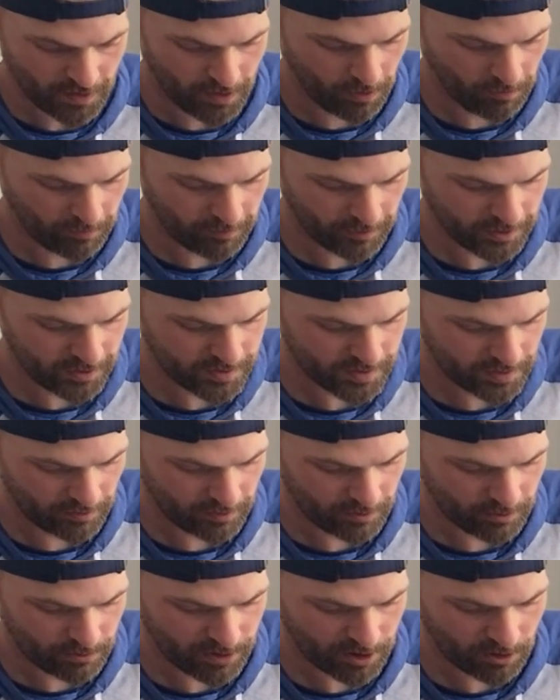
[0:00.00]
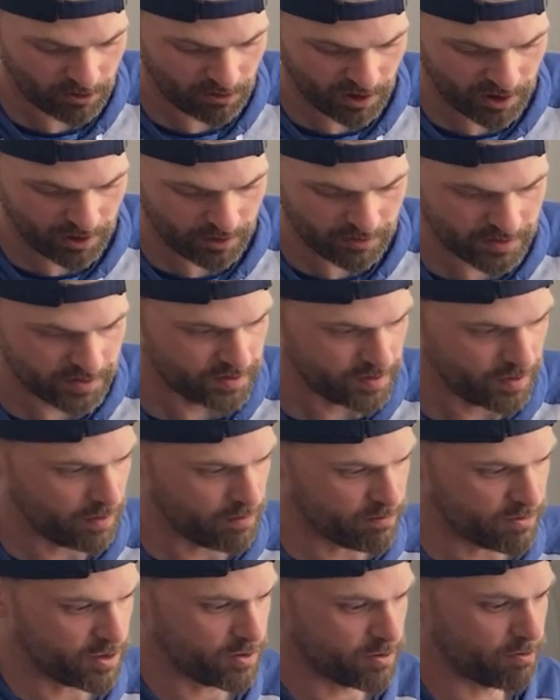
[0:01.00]
Hopefully it's a little bit quicker this
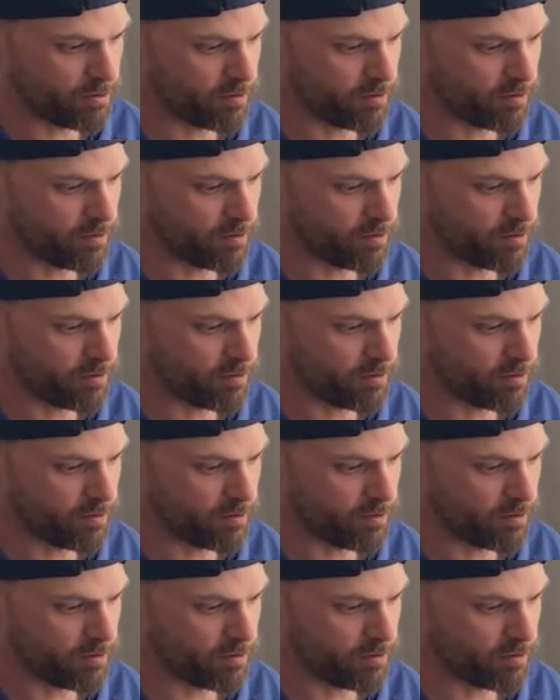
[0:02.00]
time since